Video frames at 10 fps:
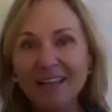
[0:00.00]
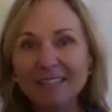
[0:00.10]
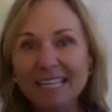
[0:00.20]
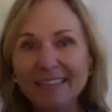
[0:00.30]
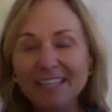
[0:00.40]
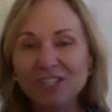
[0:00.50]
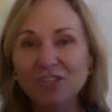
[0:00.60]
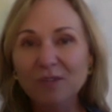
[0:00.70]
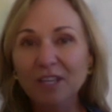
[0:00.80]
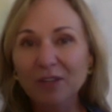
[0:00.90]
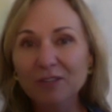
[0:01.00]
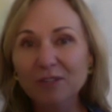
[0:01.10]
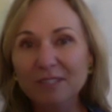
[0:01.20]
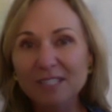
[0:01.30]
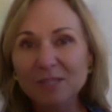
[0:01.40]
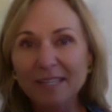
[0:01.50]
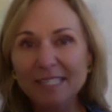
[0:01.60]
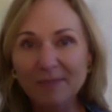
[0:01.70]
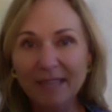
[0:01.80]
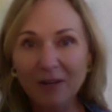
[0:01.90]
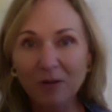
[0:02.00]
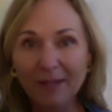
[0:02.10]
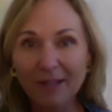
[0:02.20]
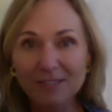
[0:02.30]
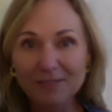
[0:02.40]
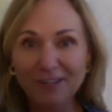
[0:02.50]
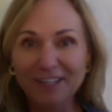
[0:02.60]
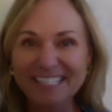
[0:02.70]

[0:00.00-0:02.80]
like they should do what you do and swing some kettlebells first.